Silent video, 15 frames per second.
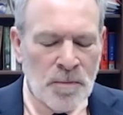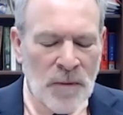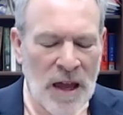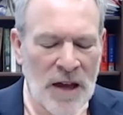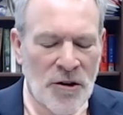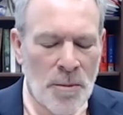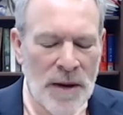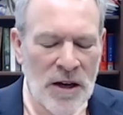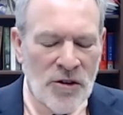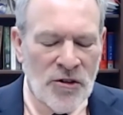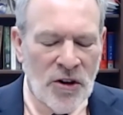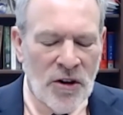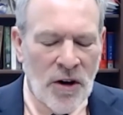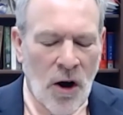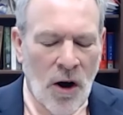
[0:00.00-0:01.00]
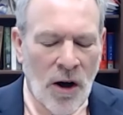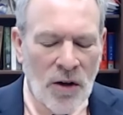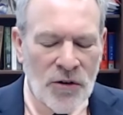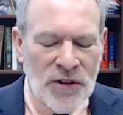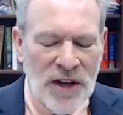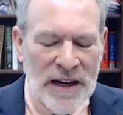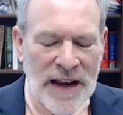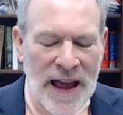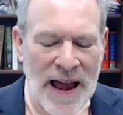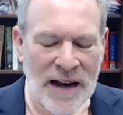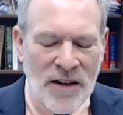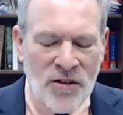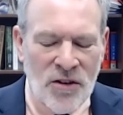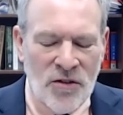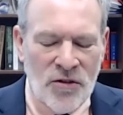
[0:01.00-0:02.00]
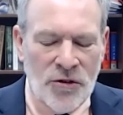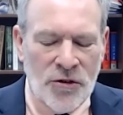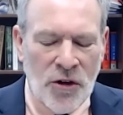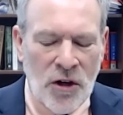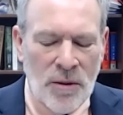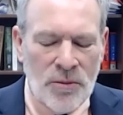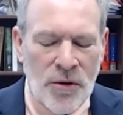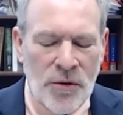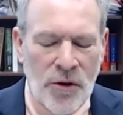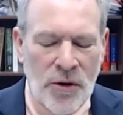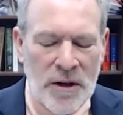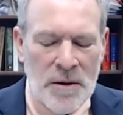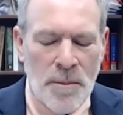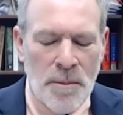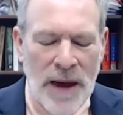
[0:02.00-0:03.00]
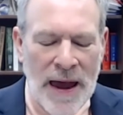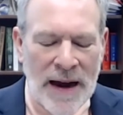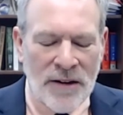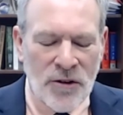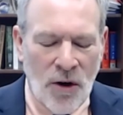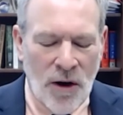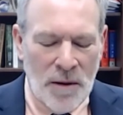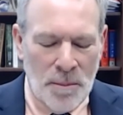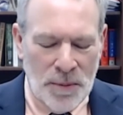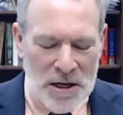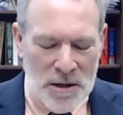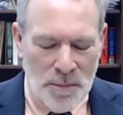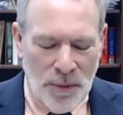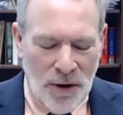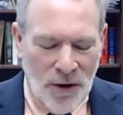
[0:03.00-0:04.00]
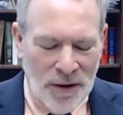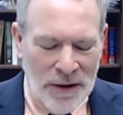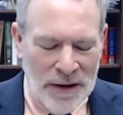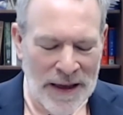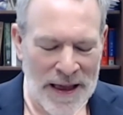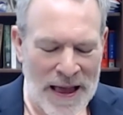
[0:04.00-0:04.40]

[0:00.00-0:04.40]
and to measure all state actions in terms of their impact on people.